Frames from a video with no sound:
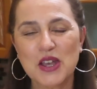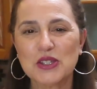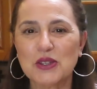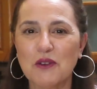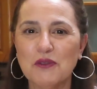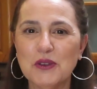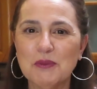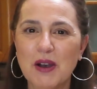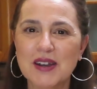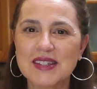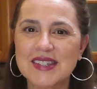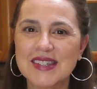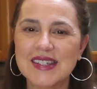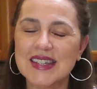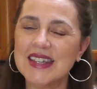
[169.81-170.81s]
So if you want
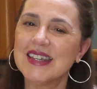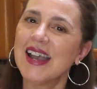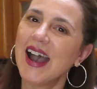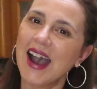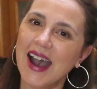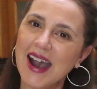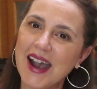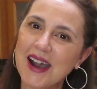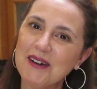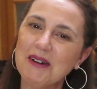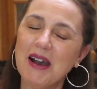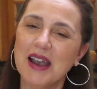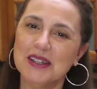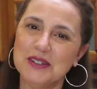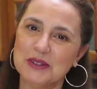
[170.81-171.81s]
to see how
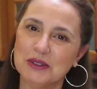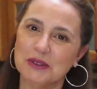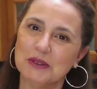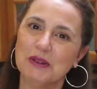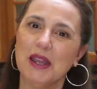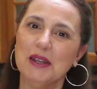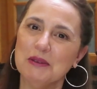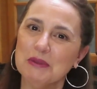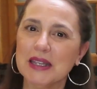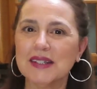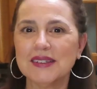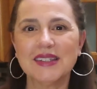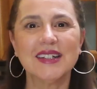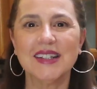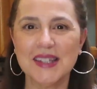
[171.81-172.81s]
I do a New
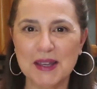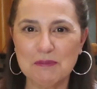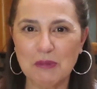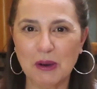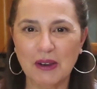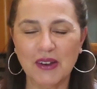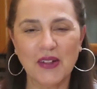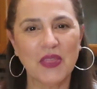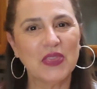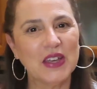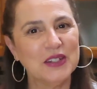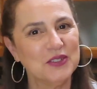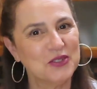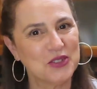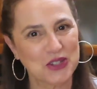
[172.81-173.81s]
England clam boil,
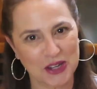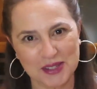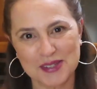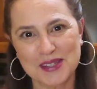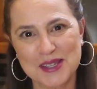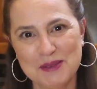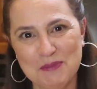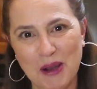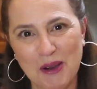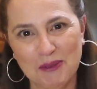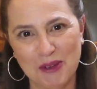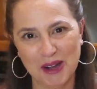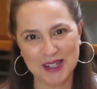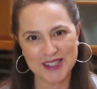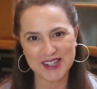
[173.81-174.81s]
then just keep
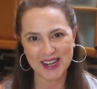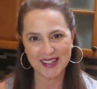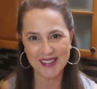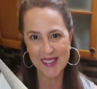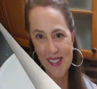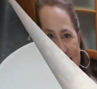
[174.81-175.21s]
on watching.